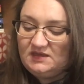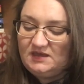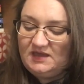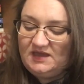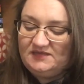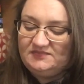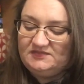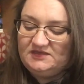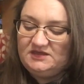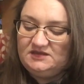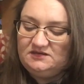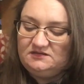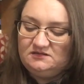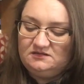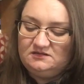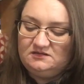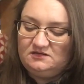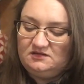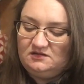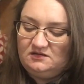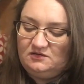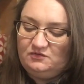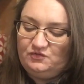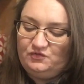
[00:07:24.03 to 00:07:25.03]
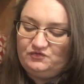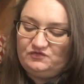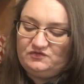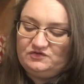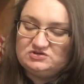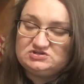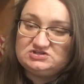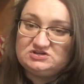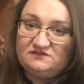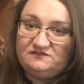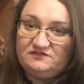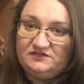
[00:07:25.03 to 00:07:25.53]
and then also
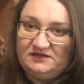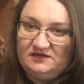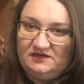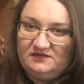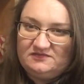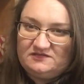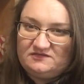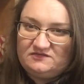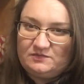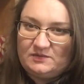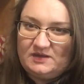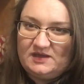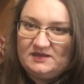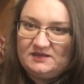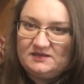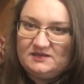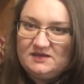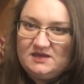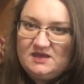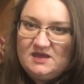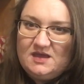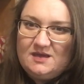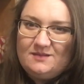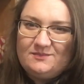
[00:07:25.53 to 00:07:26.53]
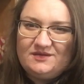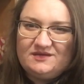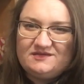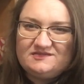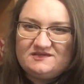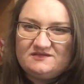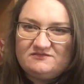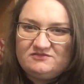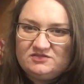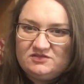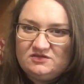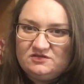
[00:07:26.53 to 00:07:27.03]
shuffling it this way, because
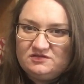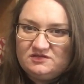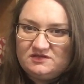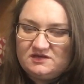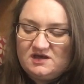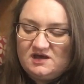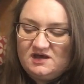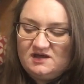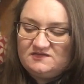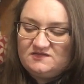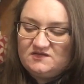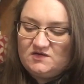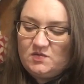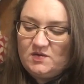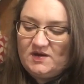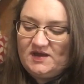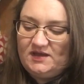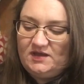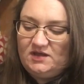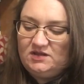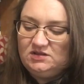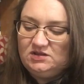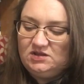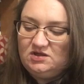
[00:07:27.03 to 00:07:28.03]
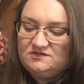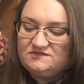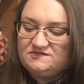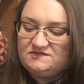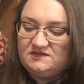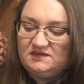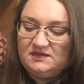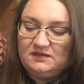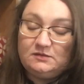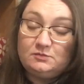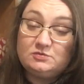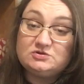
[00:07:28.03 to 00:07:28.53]
even though the cards are quite
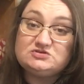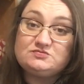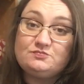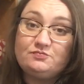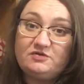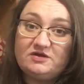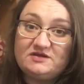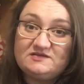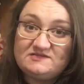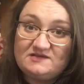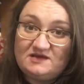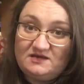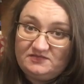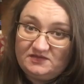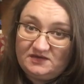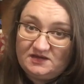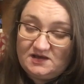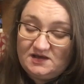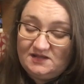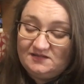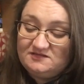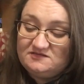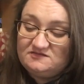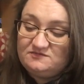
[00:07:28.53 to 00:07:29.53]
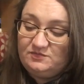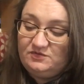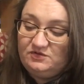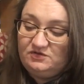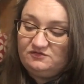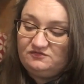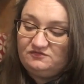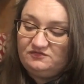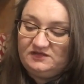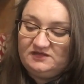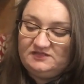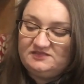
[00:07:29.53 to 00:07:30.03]
glossy, which brings out the colors
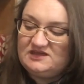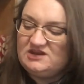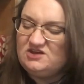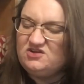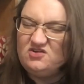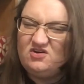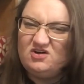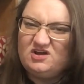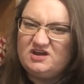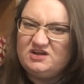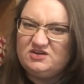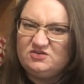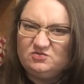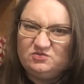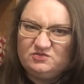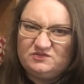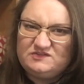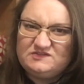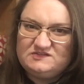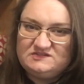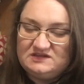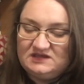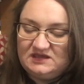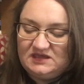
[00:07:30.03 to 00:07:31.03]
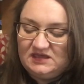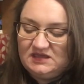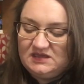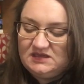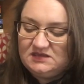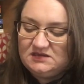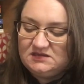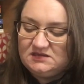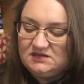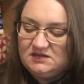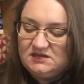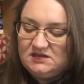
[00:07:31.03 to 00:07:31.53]
beautifully, they're not at all
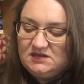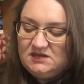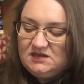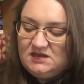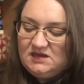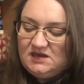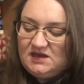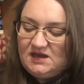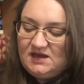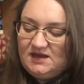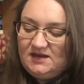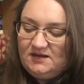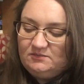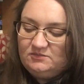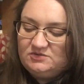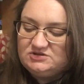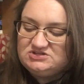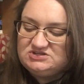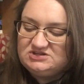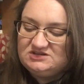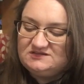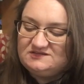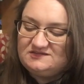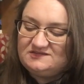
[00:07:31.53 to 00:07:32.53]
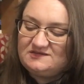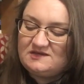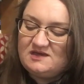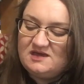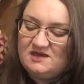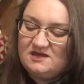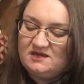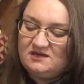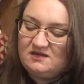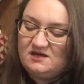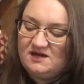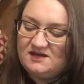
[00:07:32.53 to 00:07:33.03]
sticky, which is
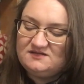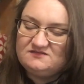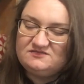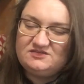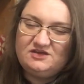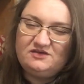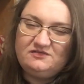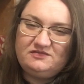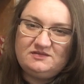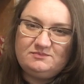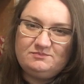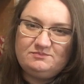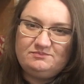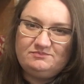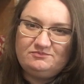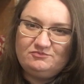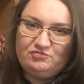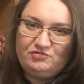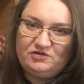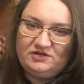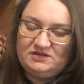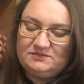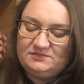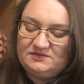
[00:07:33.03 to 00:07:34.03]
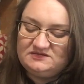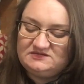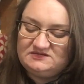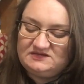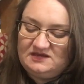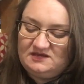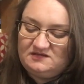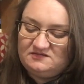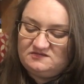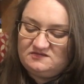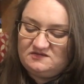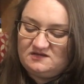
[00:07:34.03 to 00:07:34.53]
kind of the only really big
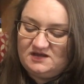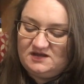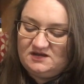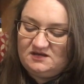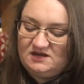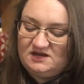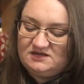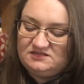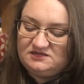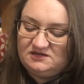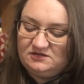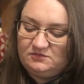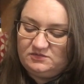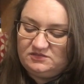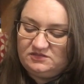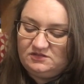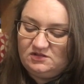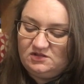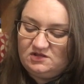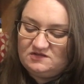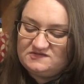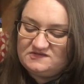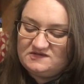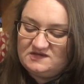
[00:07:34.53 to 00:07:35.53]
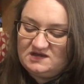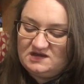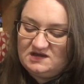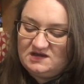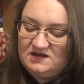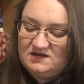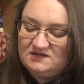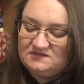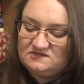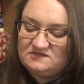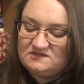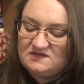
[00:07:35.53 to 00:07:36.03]
downside I think with glossy
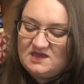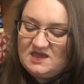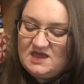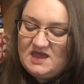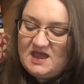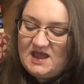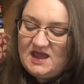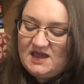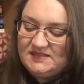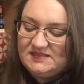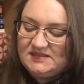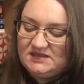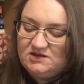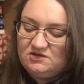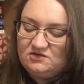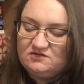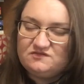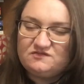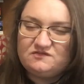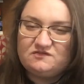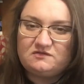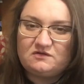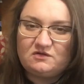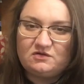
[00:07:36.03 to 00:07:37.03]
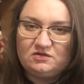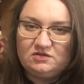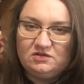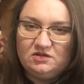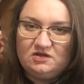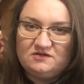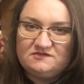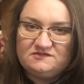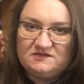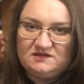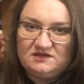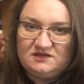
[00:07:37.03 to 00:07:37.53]
cards. And they're not so
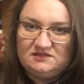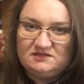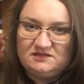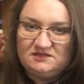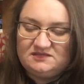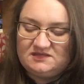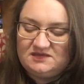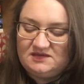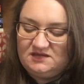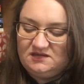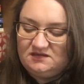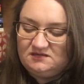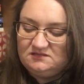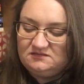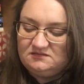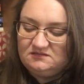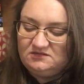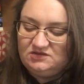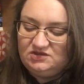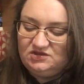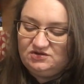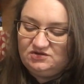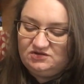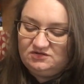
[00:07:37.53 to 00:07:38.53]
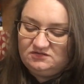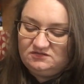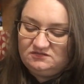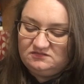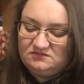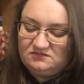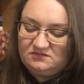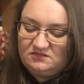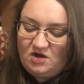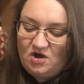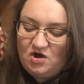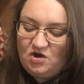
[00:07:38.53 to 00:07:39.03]
glossy that they, you know,
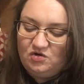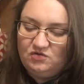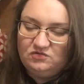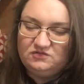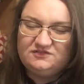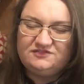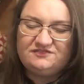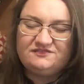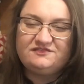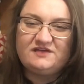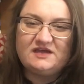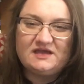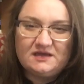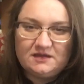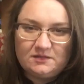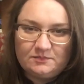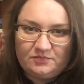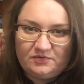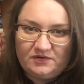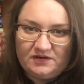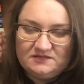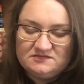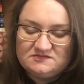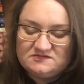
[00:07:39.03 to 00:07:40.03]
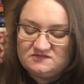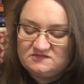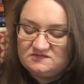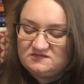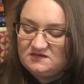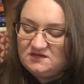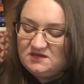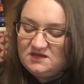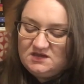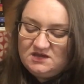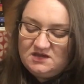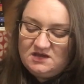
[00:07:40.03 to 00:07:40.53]
hold fingerprints.
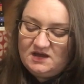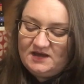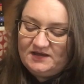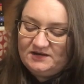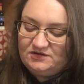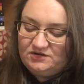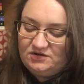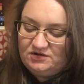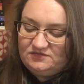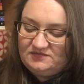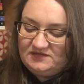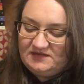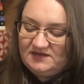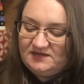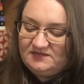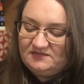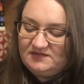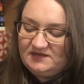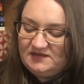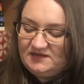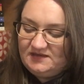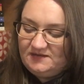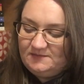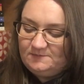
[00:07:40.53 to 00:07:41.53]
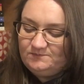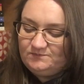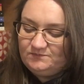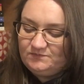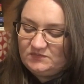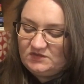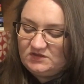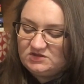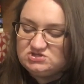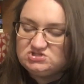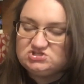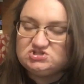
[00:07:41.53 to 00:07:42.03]
I don't know, they're
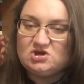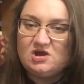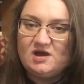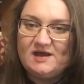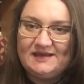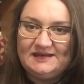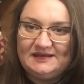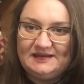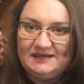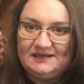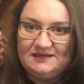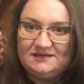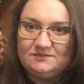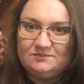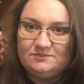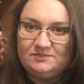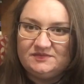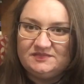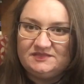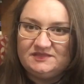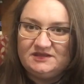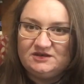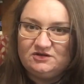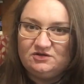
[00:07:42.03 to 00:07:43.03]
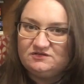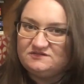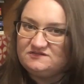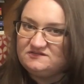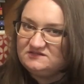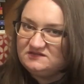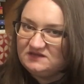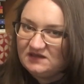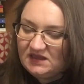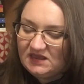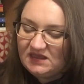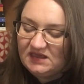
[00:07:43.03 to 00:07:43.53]
shiny, but they're not
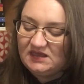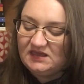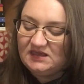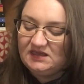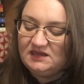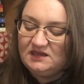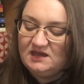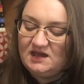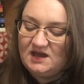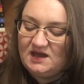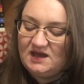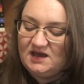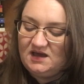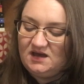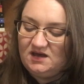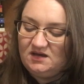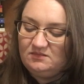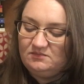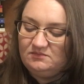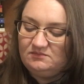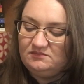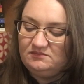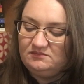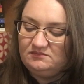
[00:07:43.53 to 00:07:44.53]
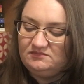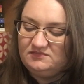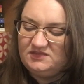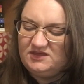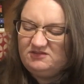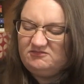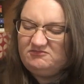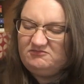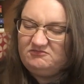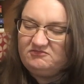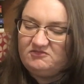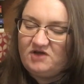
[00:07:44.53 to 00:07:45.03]
sticky.
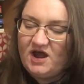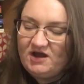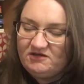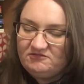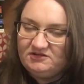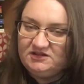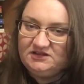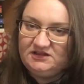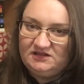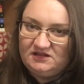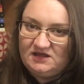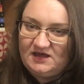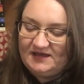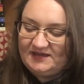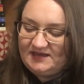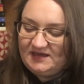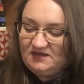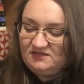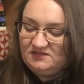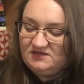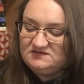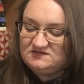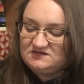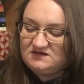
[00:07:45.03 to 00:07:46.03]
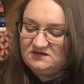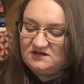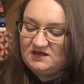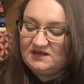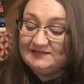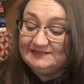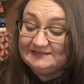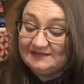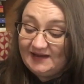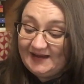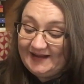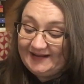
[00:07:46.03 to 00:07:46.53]
I really like how they're done. I
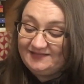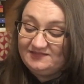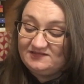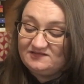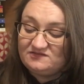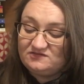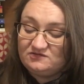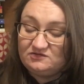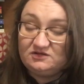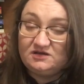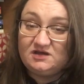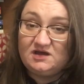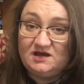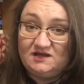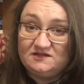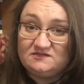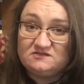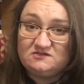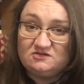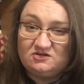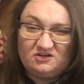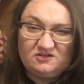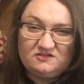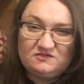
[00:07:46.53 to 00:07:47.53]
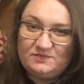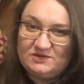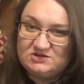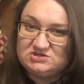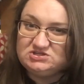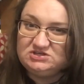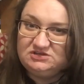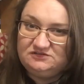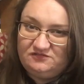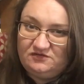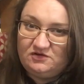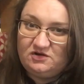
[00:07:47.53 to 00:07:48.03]
like this sort of cardstock,
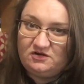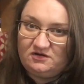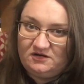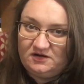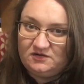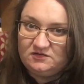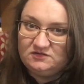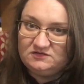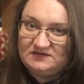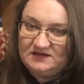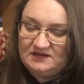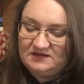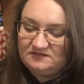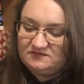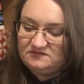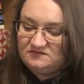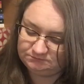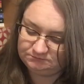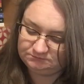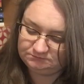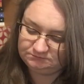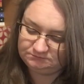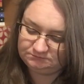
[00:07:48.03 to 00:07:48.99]
especially for oracle decks.